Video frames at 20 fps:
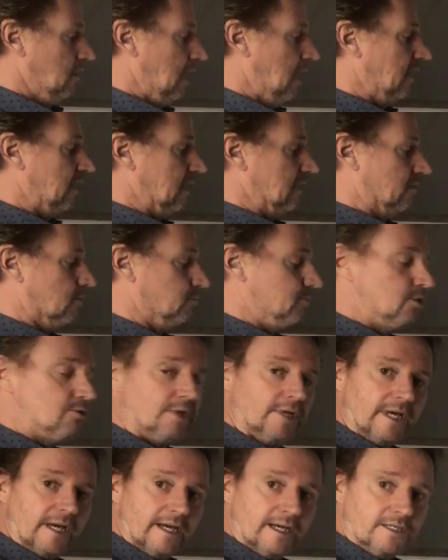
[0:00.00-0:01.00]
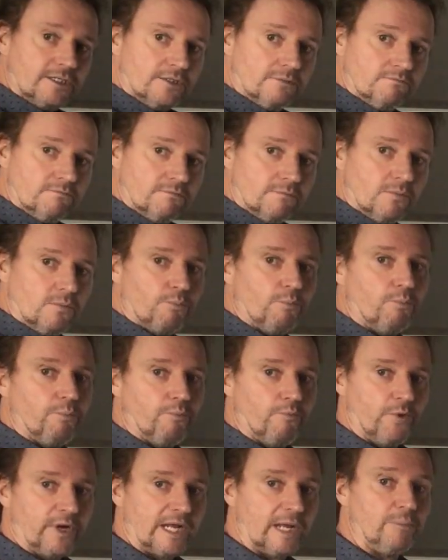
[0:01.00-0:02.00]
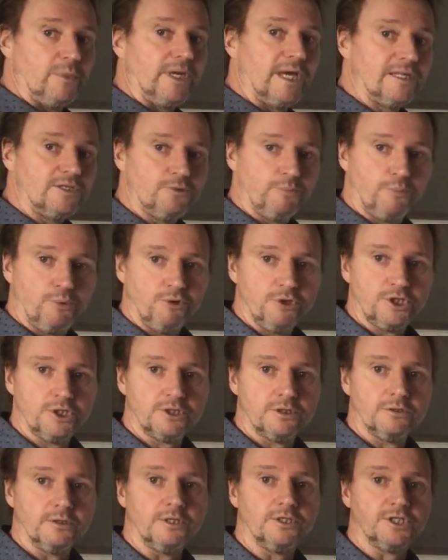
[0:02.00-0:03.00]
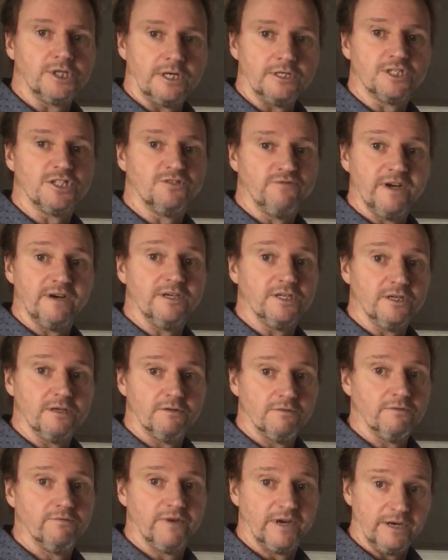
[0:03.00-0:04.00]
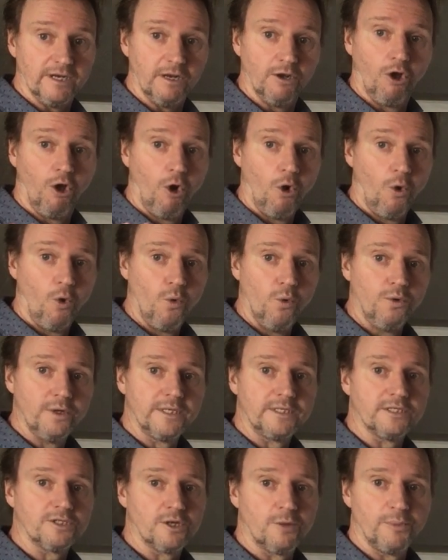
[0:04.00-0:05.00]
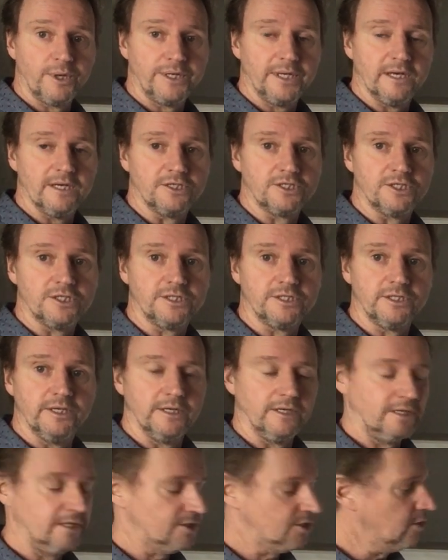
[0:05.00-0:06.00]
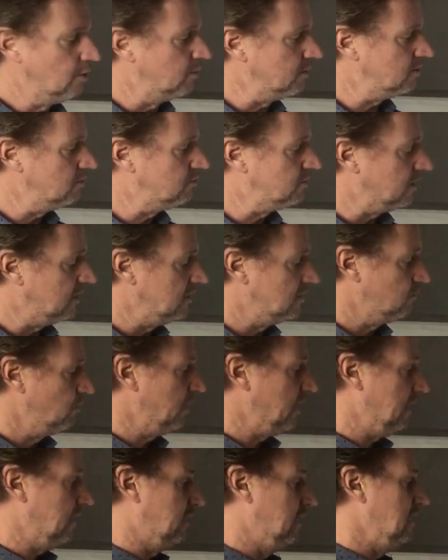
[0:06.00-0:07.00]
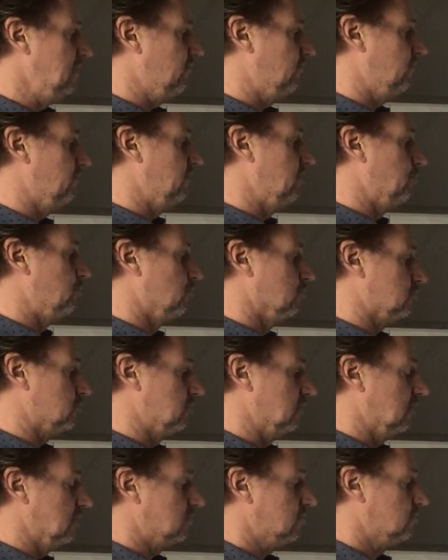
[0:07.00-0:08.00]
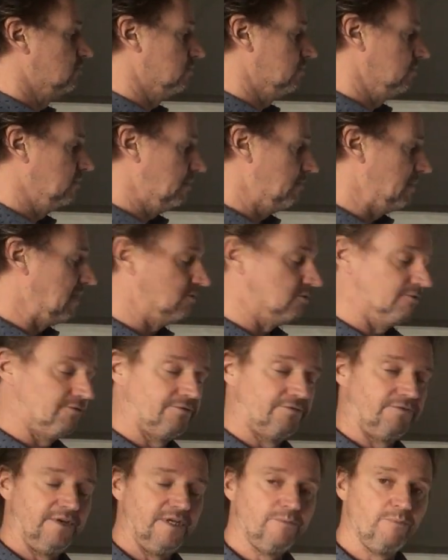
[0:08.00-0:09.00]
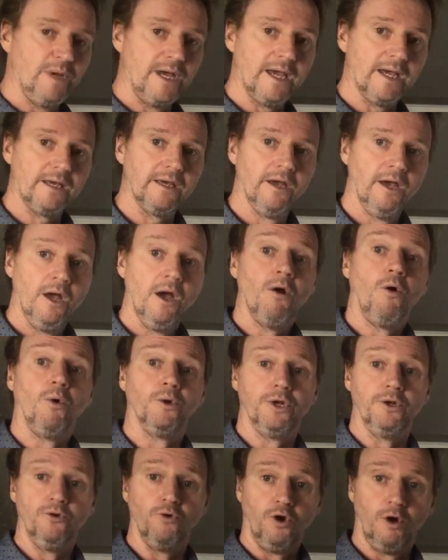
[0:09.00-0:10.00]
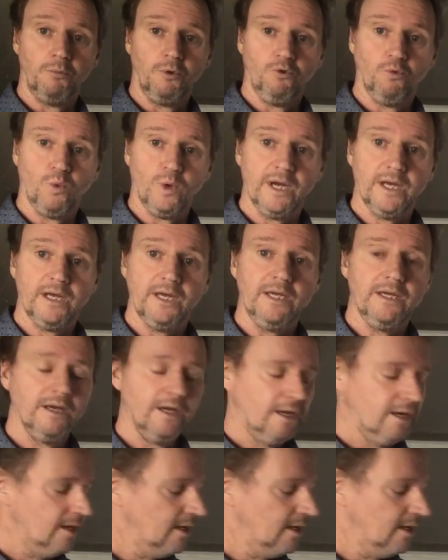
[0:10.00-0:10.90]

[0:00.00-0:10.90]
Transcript: I can communicate. When I begin to push, the chance is very, very low that somebody else is going to change. When I give the person a certain amount of feedback on a normal way,